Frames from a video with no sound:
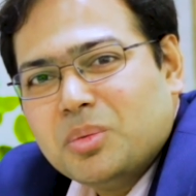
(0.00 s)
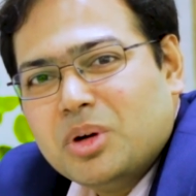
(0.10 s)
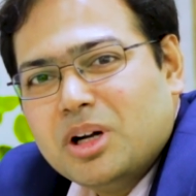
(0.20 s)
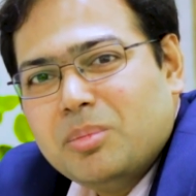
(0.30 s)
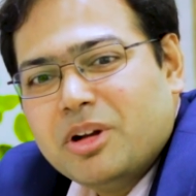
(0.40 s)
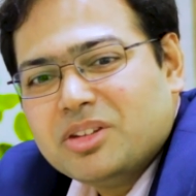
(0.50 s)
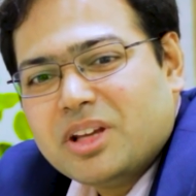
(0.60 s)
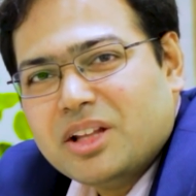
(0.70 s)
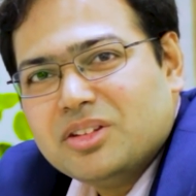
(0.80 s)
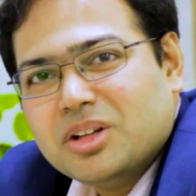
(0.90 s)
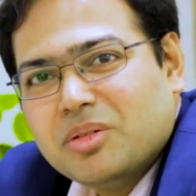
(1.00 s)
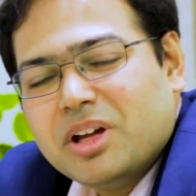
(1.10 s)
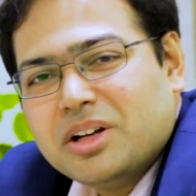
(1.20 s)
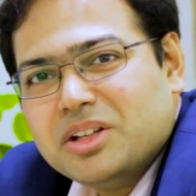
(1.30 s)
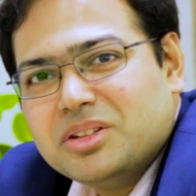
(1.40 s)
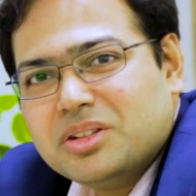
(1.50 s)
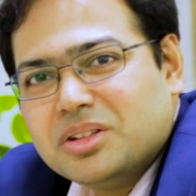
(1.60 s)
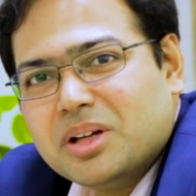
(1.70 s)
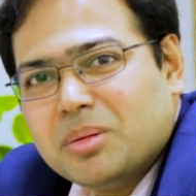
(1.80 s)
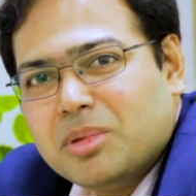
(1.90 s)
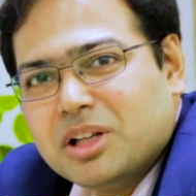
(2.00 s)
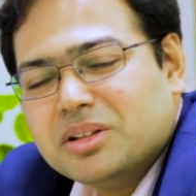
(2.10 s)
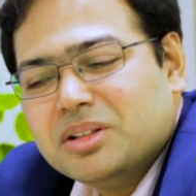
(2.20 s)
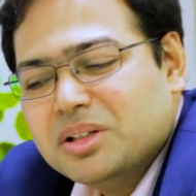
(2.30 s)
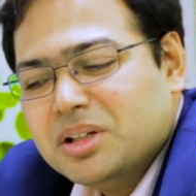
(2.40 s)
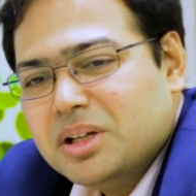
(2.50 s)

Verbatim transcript: World Breast Cancer Awareness Month,